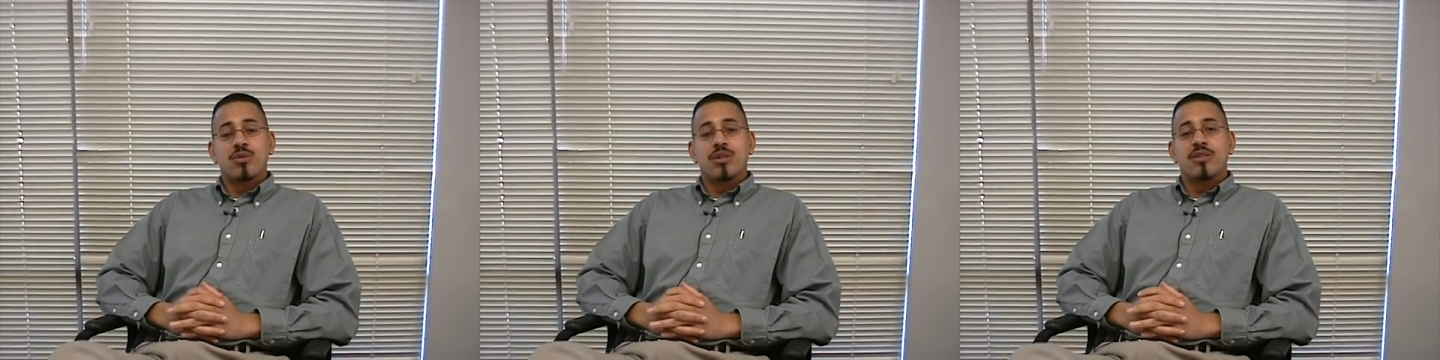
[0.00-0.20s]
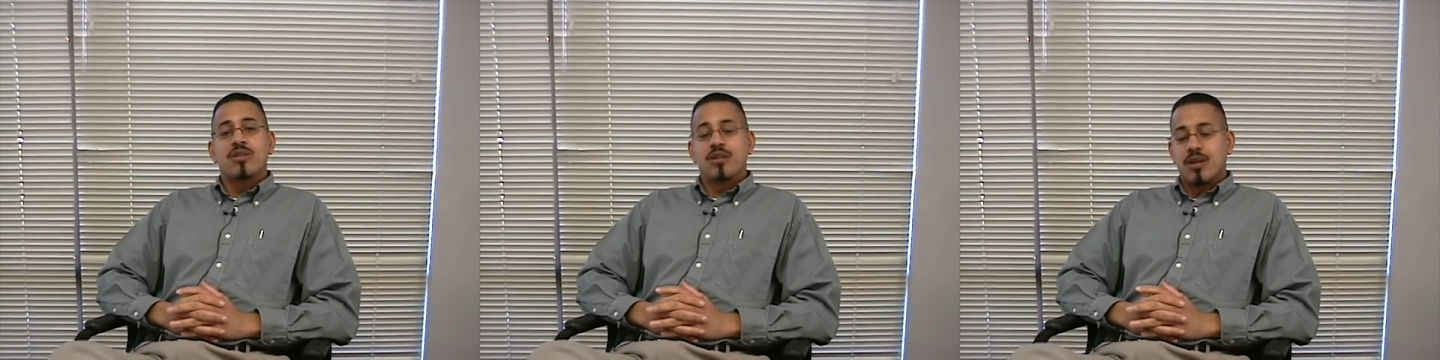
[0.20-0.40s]

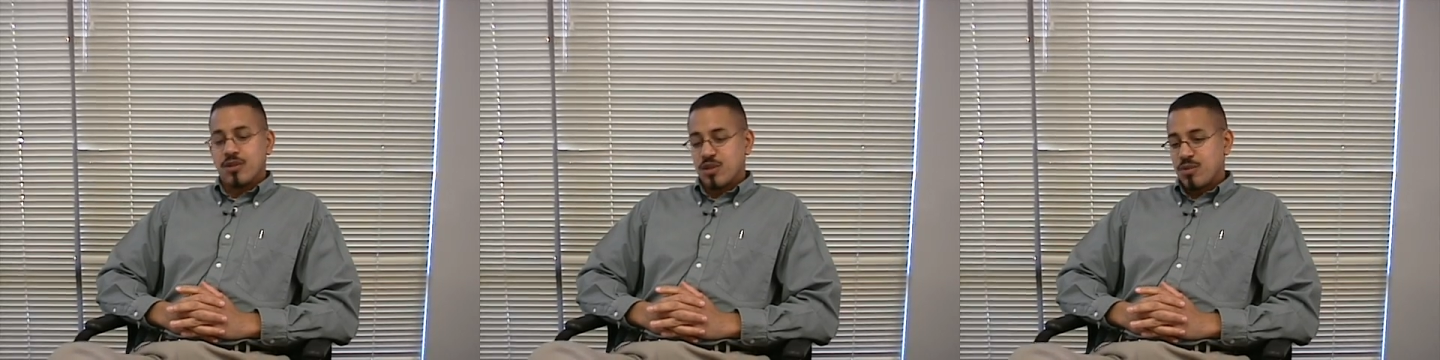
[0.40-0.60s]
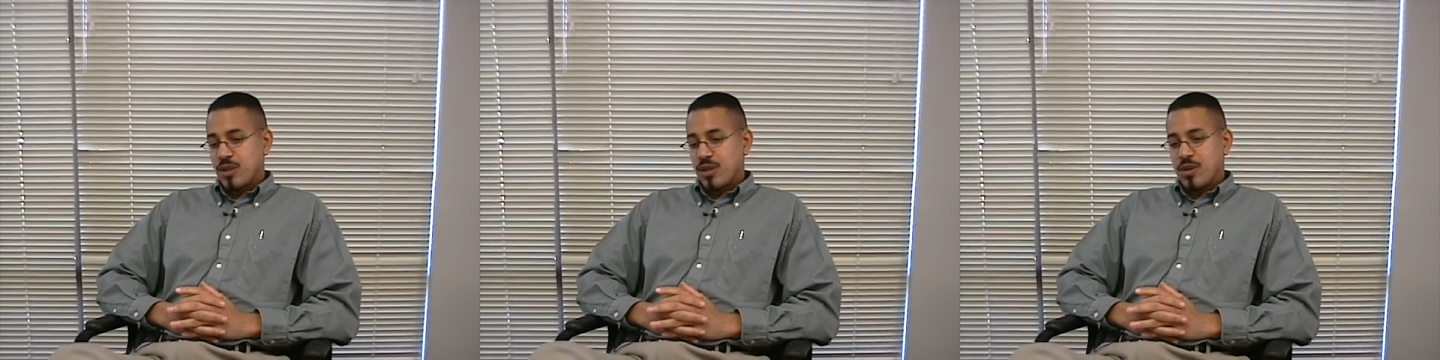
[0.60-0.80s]
which
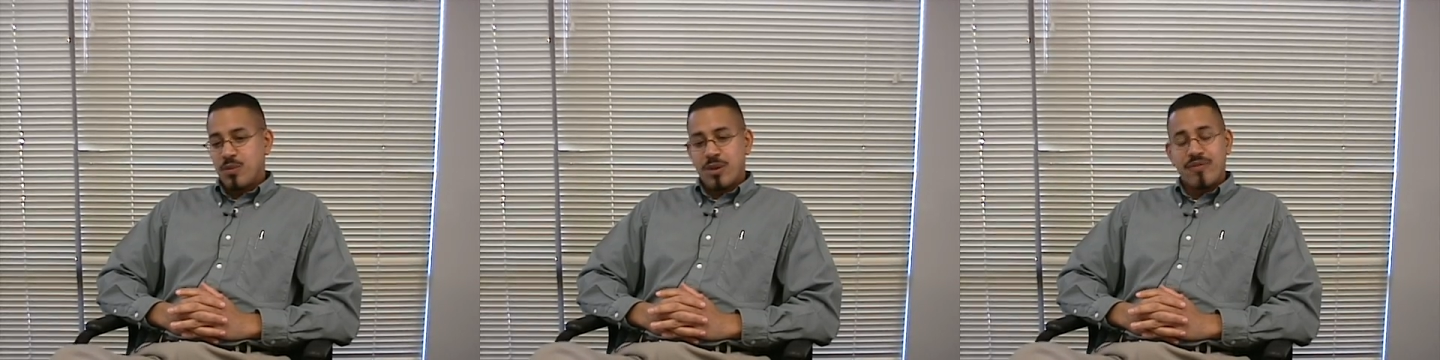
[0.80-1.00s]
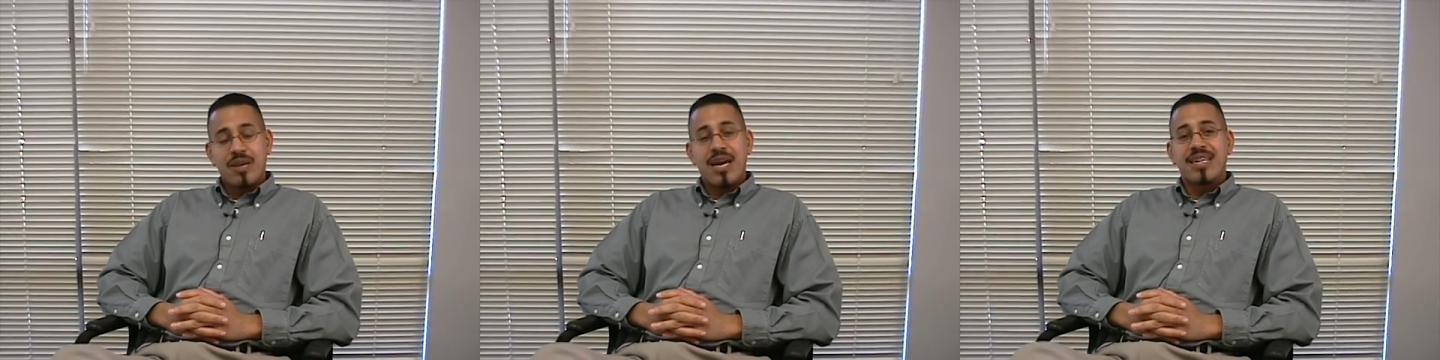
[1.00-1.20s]
ultimately
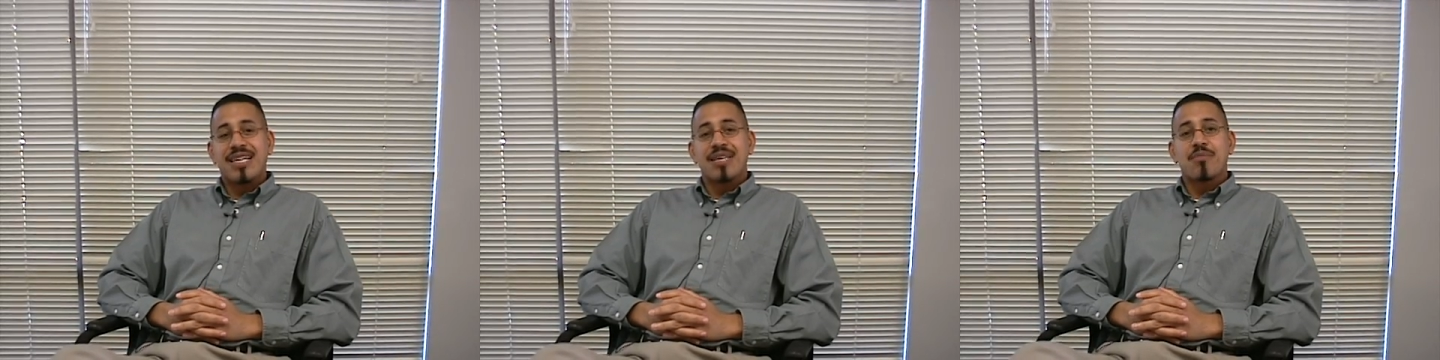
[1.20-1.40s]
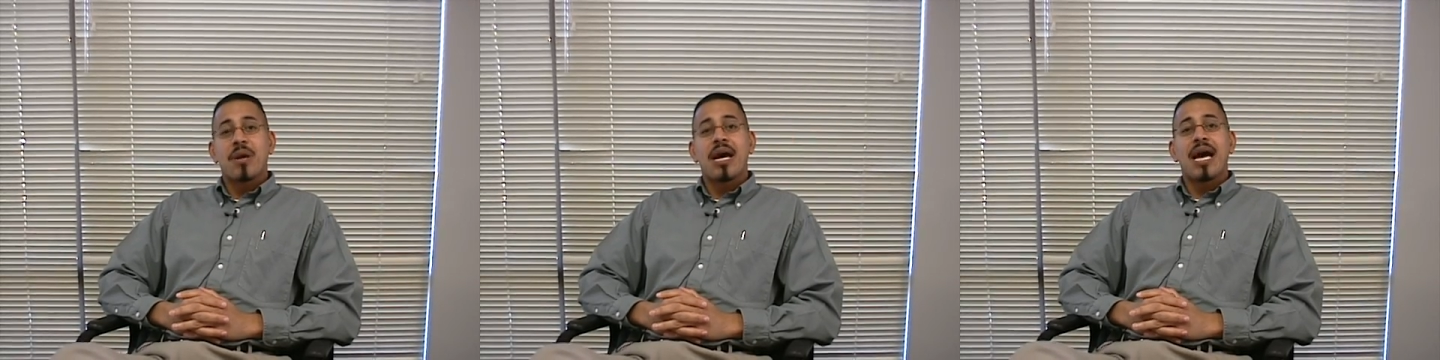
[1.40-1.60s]
we've got to
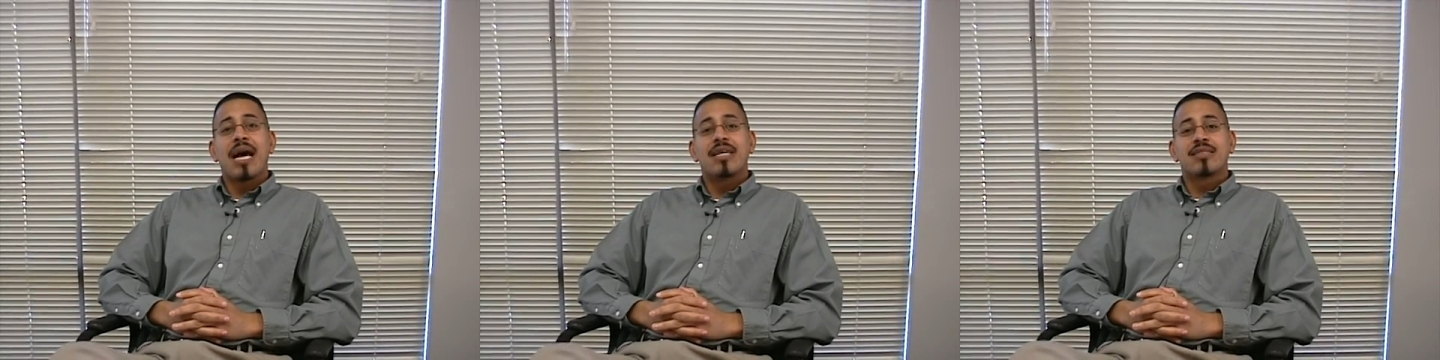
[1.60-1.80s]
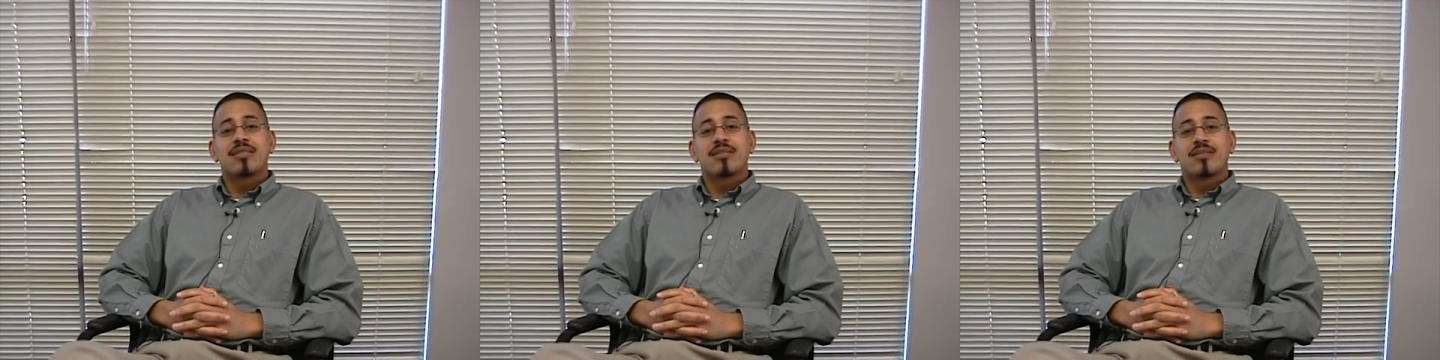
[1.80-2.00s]
get
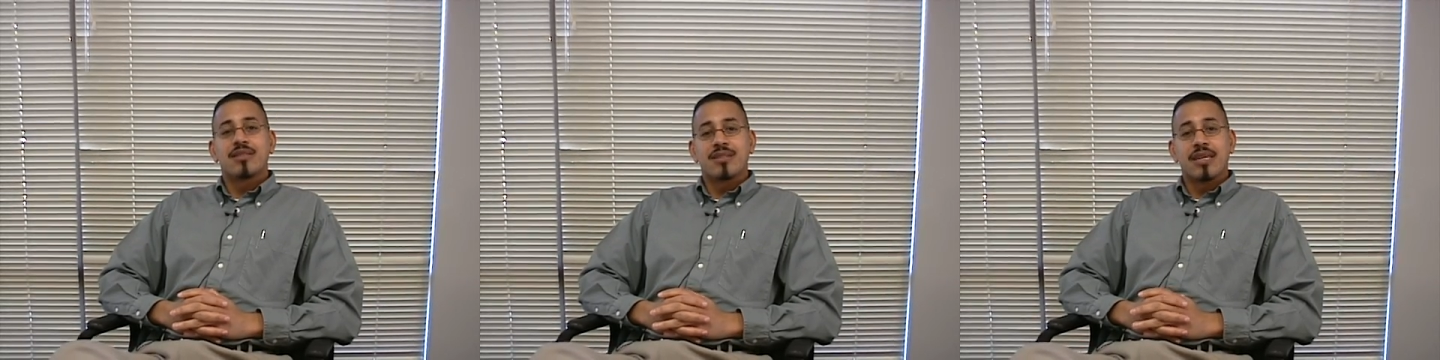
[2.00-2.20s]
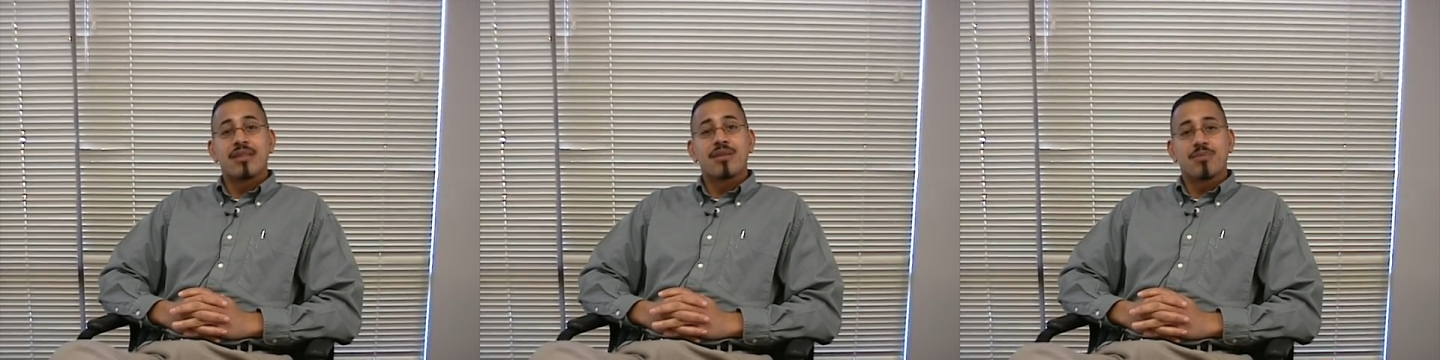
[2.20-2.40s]
past
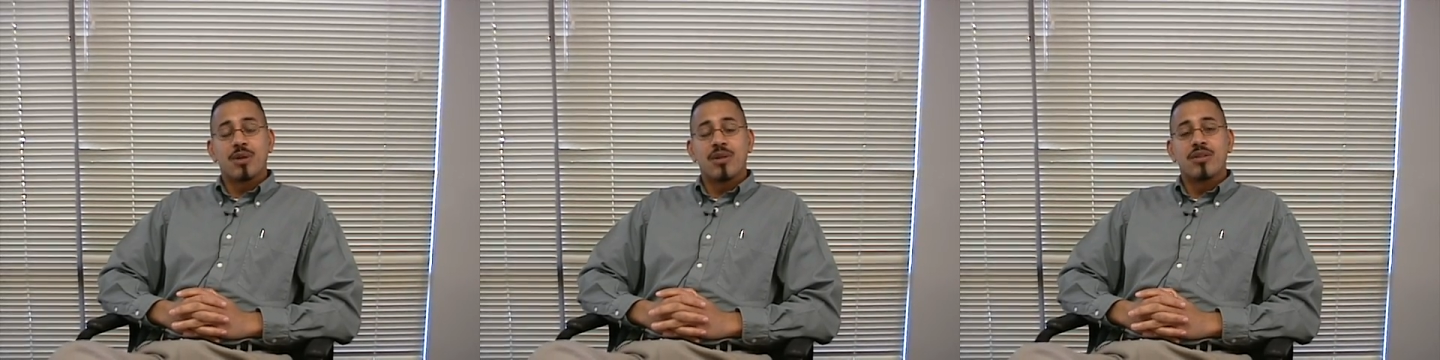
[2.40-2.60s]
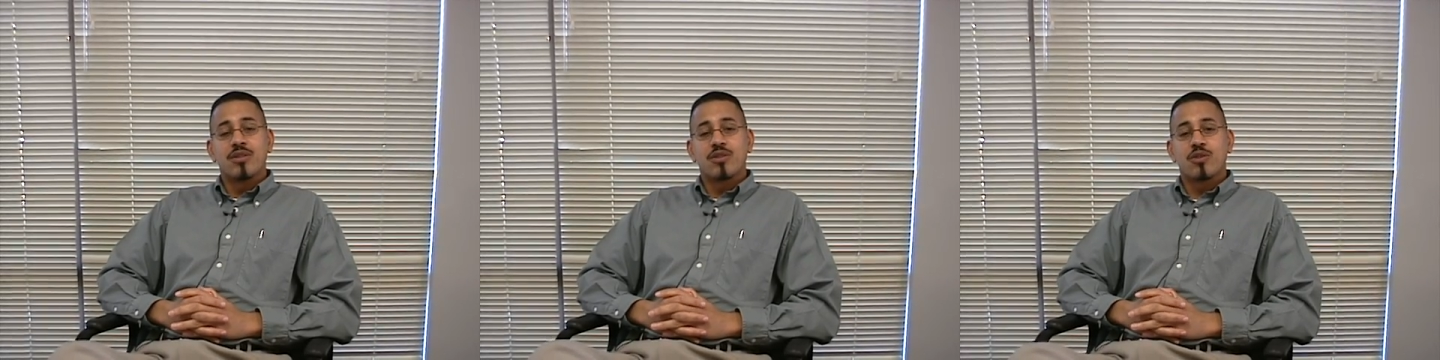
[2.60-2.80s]
to get the
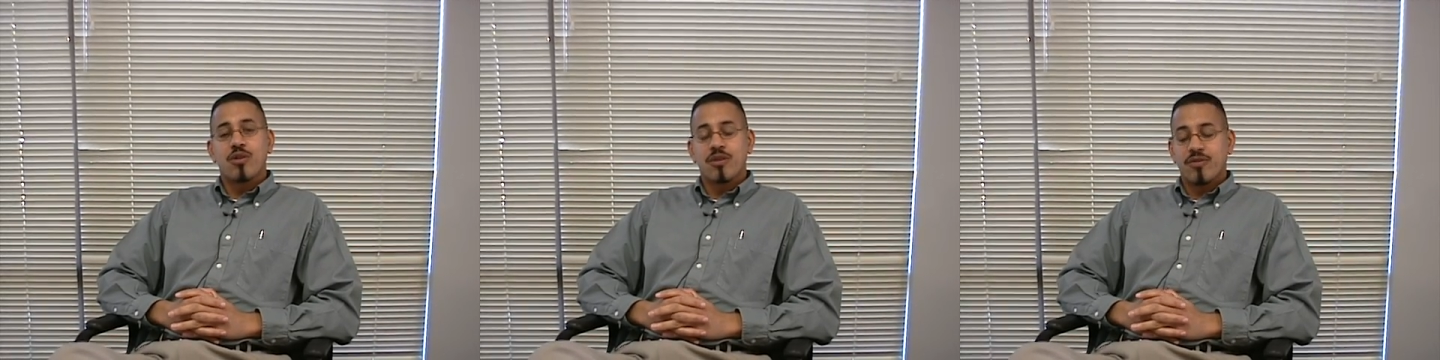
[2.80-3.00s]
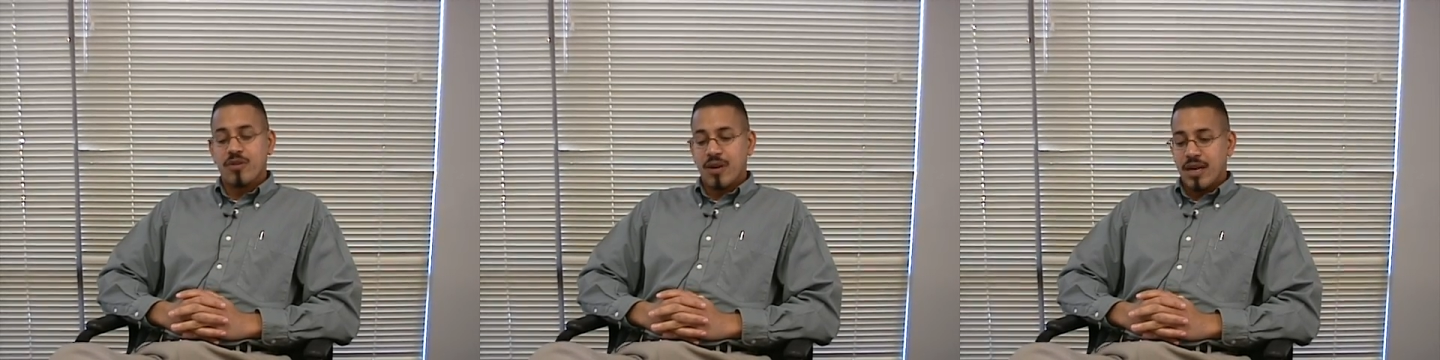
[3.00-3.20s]
building
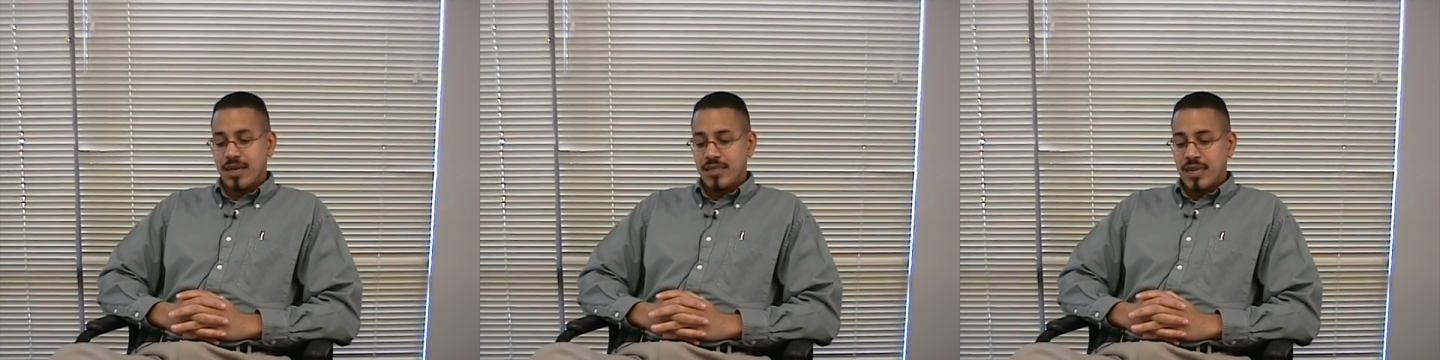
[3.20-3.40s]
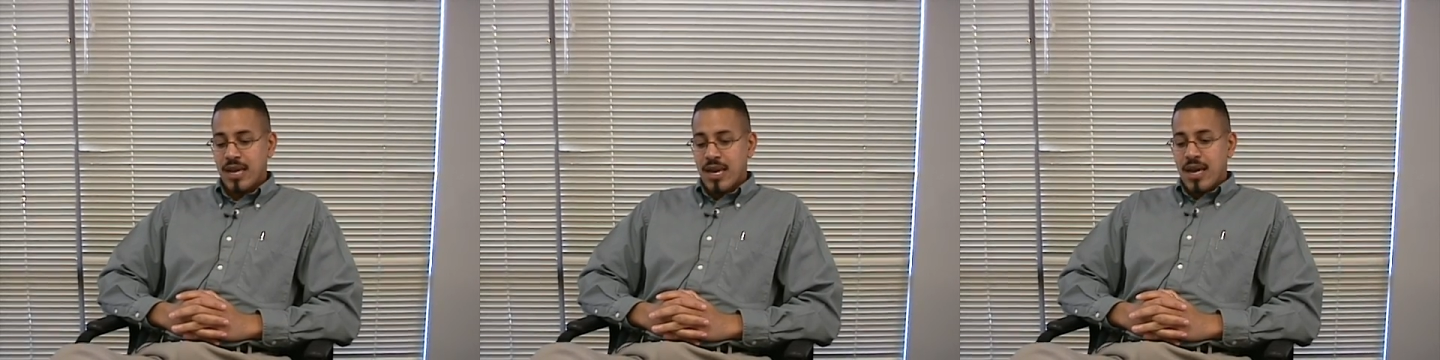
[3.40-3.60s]

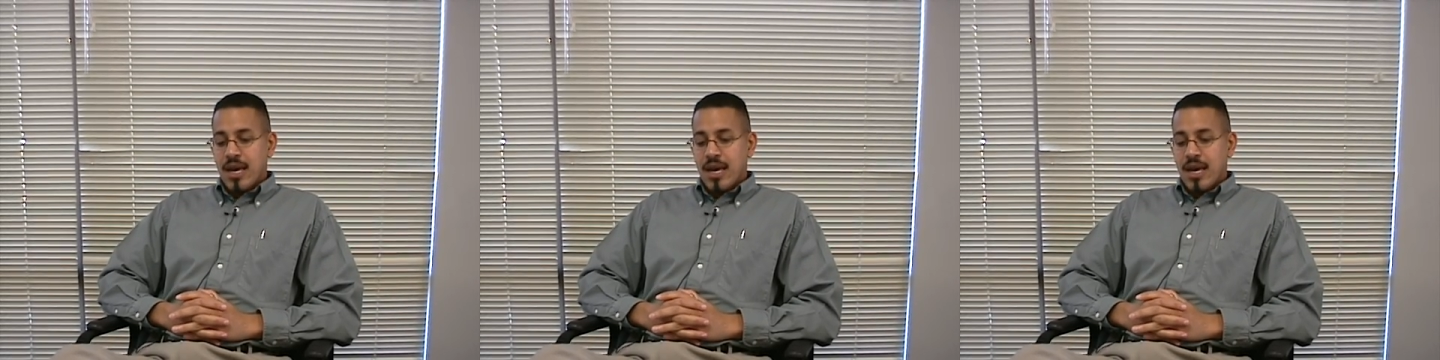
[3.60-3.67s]
certified,